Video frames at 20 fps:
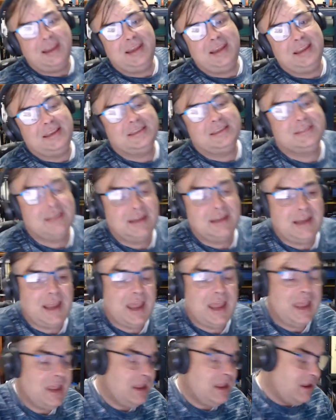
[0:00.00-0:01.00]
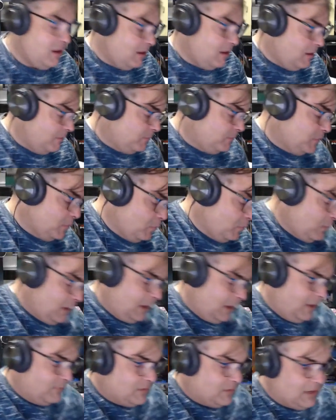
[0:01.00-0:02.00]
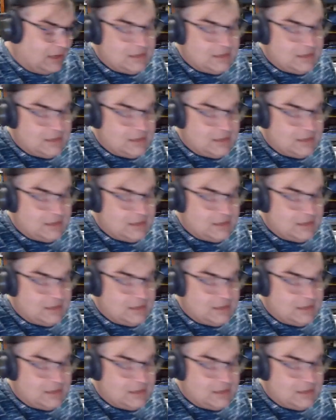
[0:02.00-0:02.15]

And he said, hey, we have